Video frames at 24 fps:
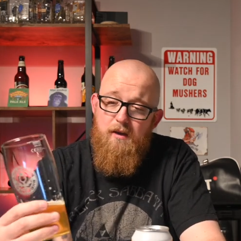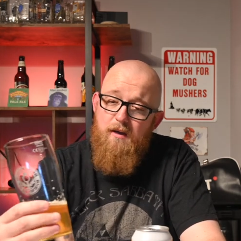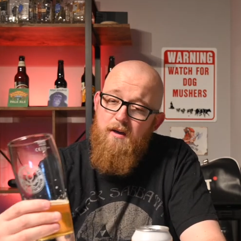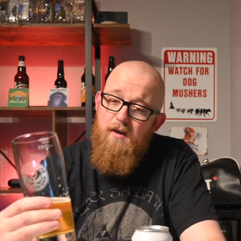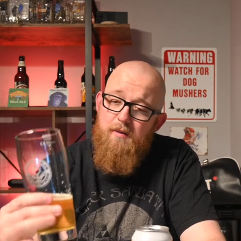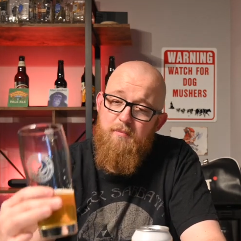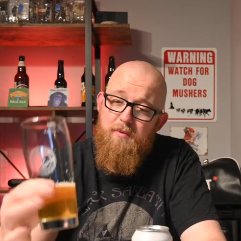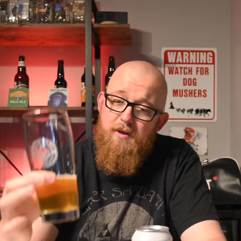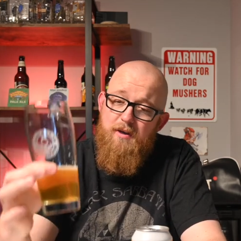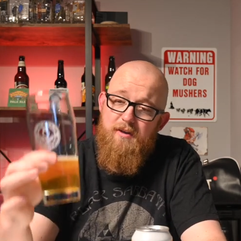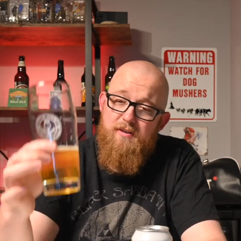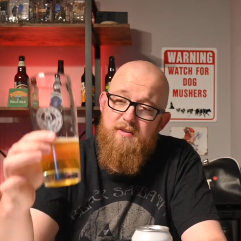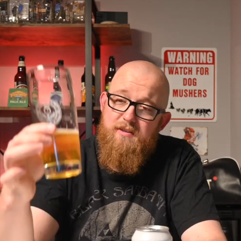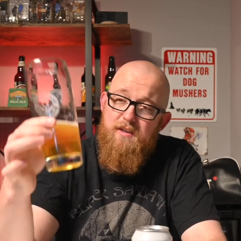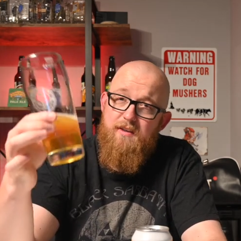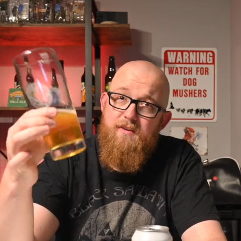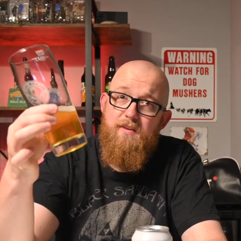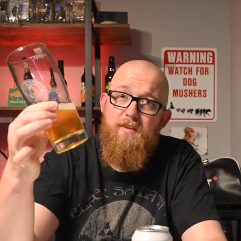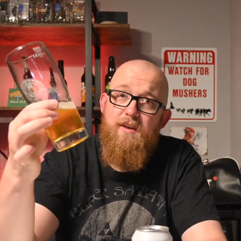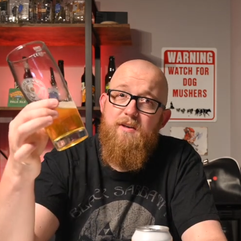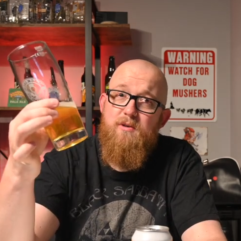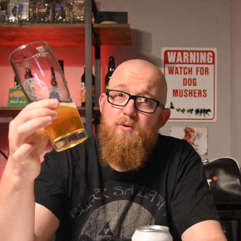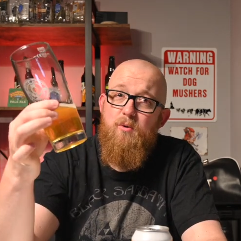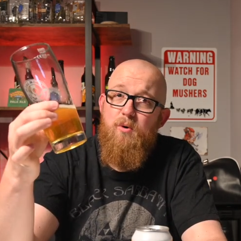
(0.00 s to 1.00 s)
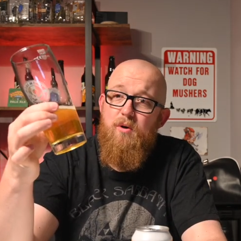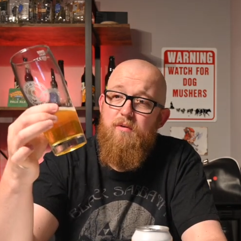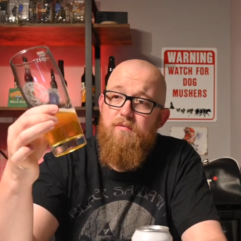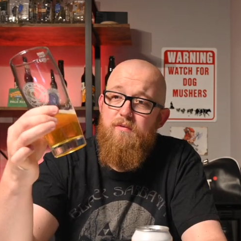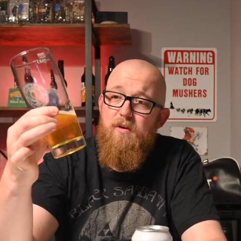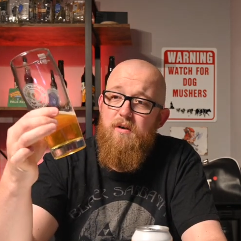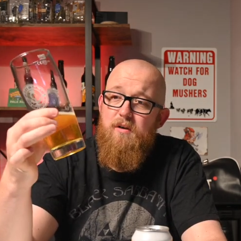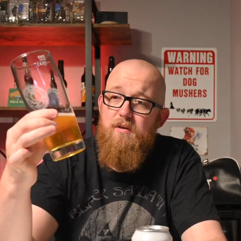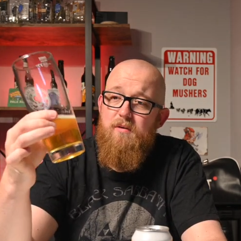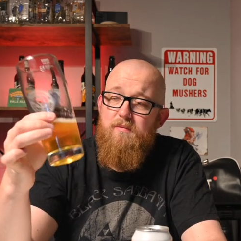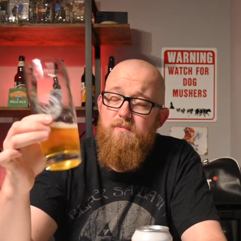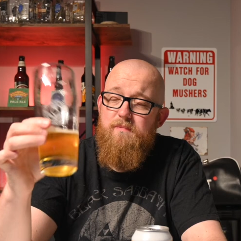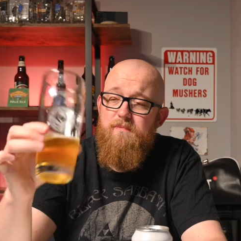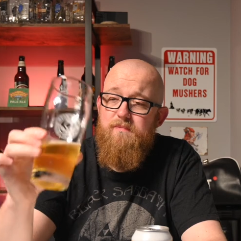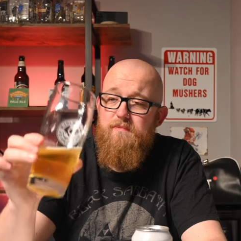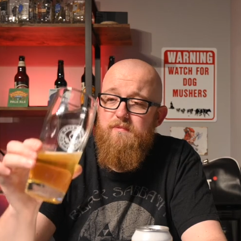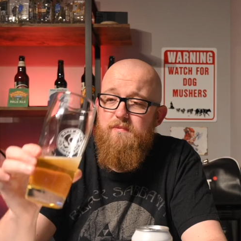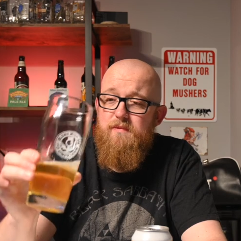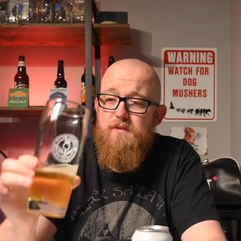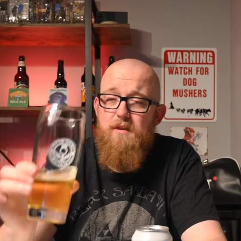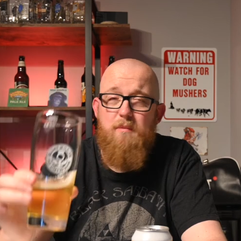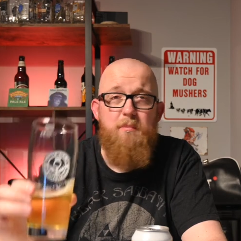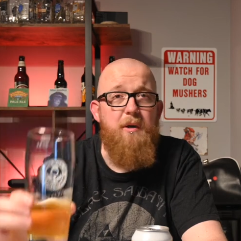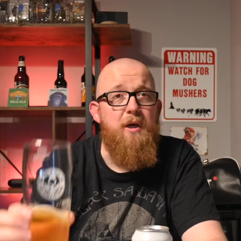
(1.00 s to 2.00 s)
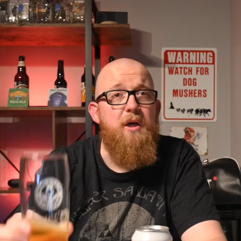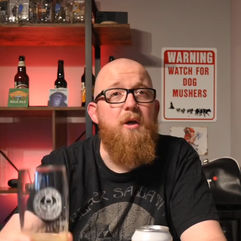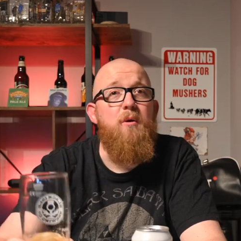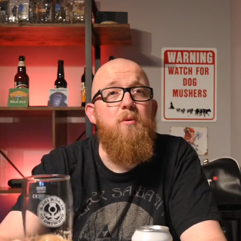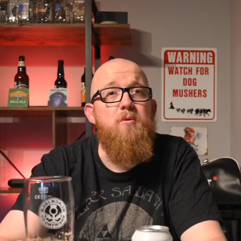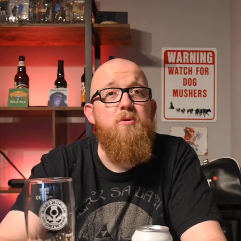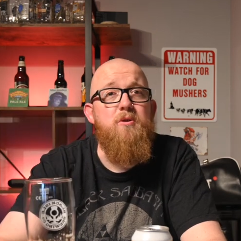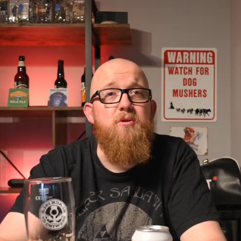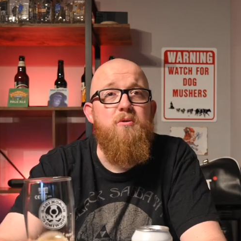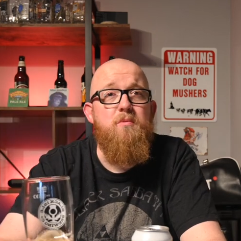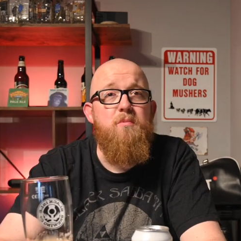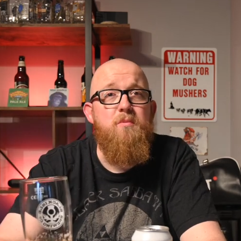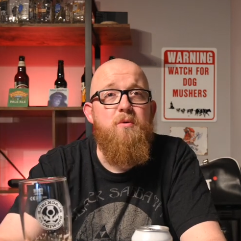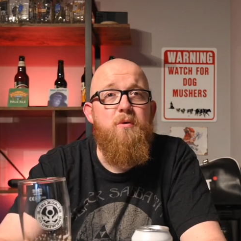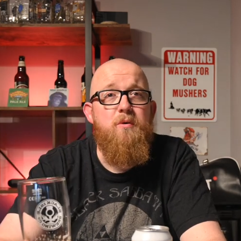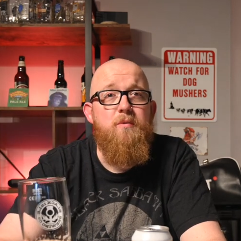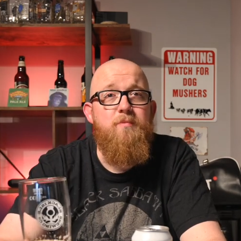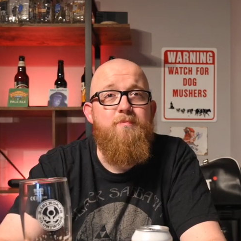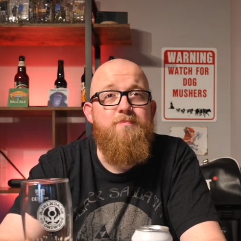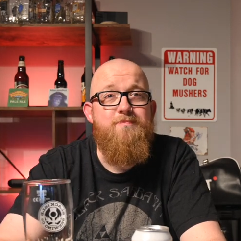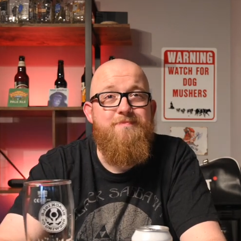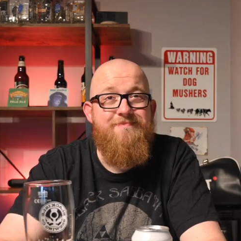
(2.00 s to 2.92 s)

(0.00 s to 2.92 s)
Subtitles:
I'm kind of sad that's all I've got. I better go order some more.